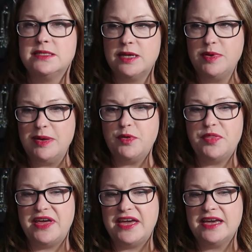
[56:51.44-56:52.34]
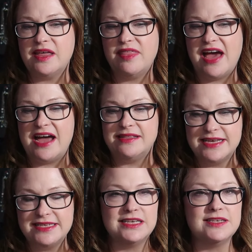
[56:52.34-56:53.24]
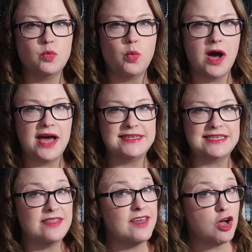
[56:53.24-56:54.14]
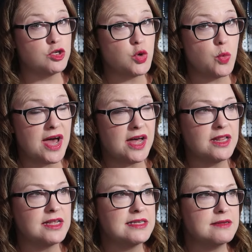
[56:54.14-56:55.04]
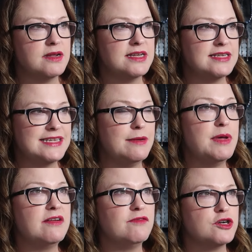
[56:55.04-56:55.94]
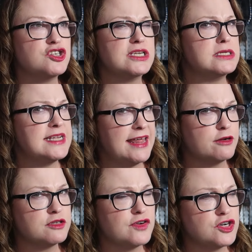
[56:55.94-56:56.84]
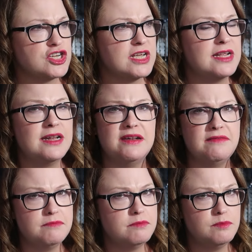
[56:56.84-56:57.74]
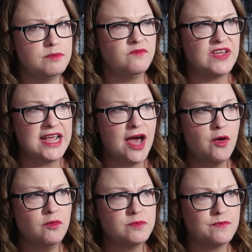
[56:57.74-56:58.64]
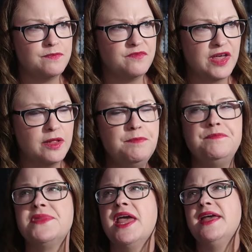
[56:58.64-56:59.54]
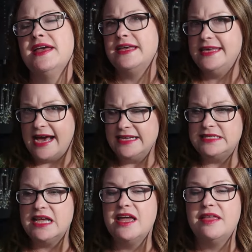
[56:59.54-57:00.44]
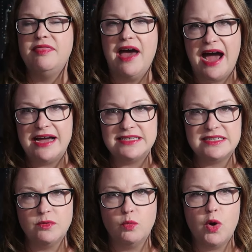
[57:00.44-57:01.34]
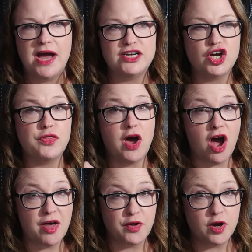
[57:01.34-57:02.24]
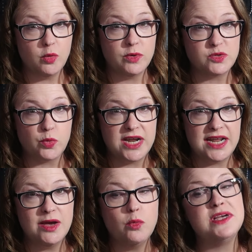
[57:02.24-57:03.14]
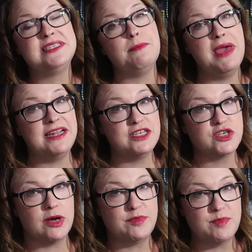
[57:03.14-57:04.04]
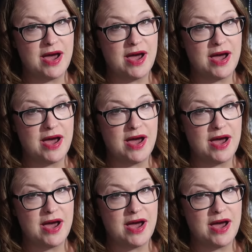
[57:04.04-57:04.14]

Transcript: Some people think that this is what in the All Too Well 10 minute version, Taylor's version video film, yes, that what her, the author was reading was the manuscript